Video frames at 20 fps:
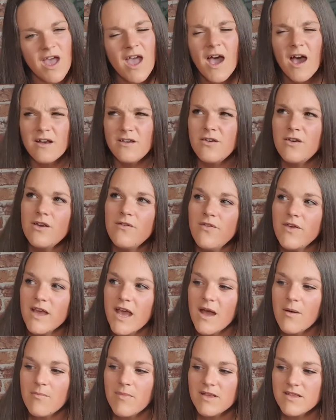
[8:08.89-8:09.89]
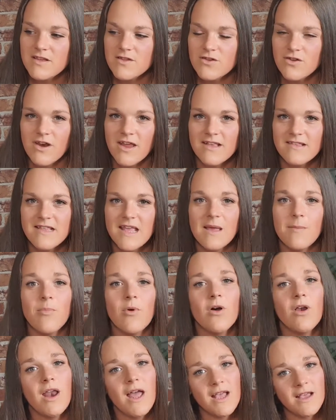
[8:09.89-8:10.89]
I don't know if you can message on Etsy,
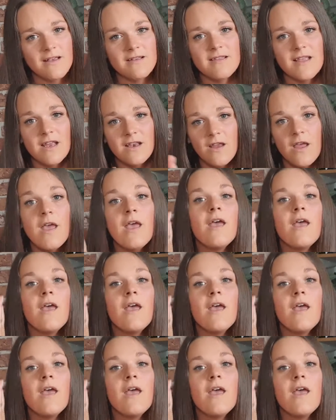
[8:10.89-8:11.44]
but like I said,